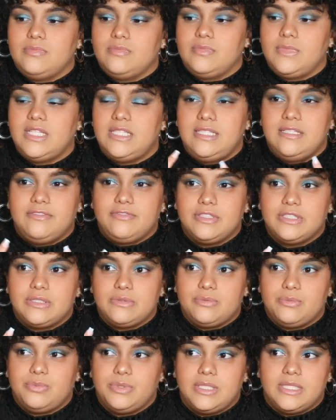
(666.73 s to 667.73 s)
The difference
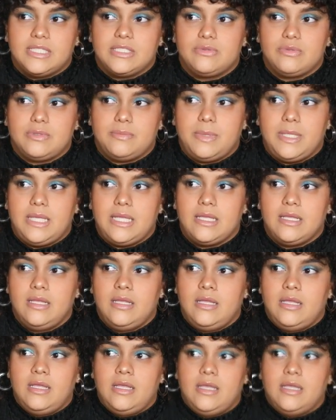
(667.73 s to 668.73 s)
in this would be
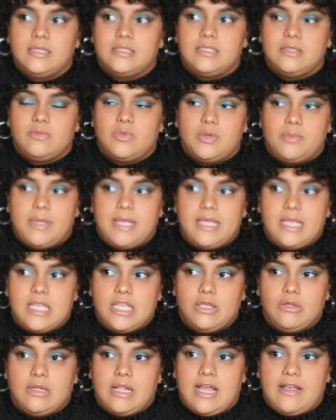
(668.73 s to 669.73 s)
someone making
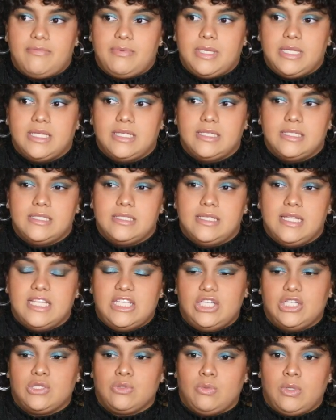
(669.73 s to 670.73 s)
you laugh because they
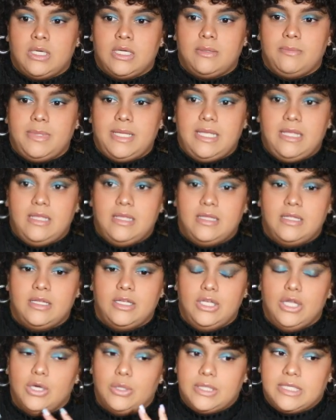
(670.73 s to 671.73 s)
just want to be
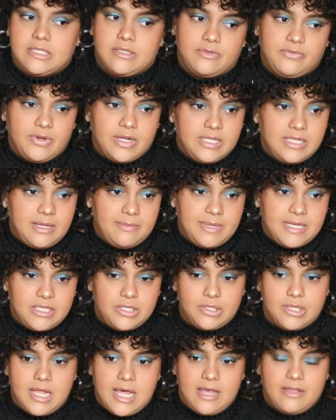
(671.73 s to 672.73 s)
known as a friend that makes
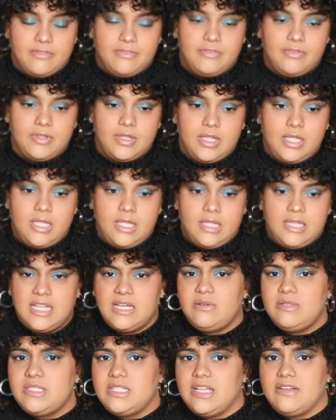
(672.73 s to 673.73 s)
you laugh. That
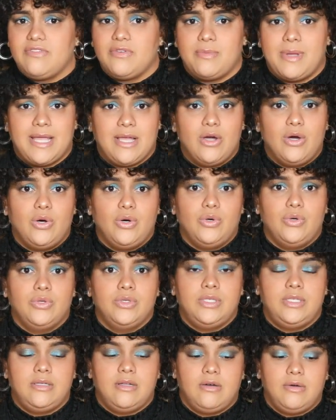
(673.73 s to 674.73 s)
was never my goal.
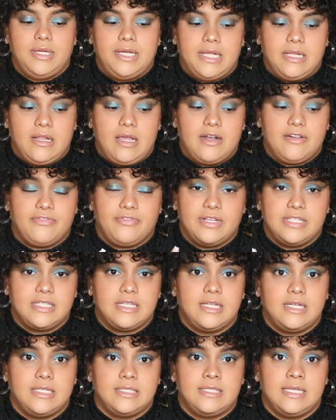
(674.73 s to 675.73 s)
You know, and a lot of friends
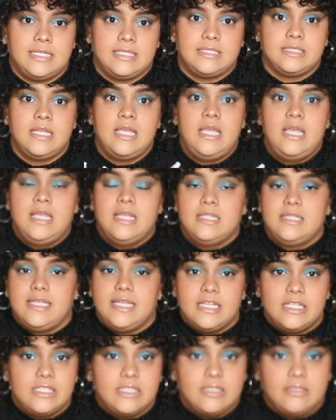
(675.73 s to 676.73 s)
can attest.
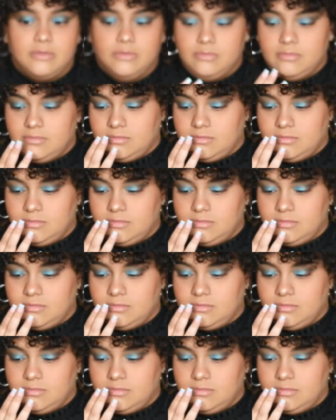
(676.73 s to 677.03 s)
Oh,